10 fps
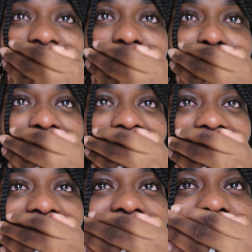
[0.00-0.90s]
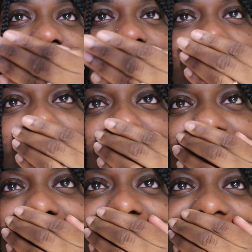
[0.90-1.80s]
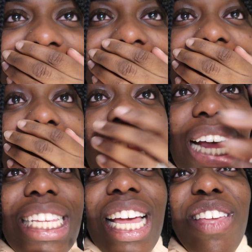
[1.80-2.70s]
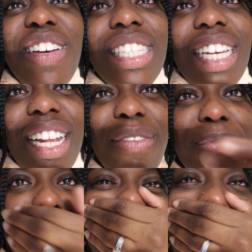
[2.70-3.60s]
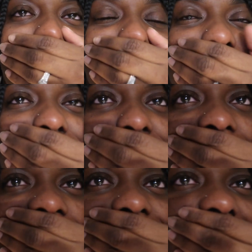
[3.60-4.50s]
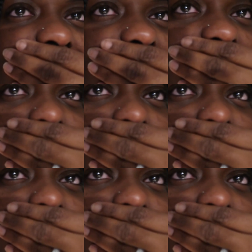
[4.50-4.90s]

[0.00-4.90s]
Look at my eyes, y'all. That's how you can tell I'm messed up.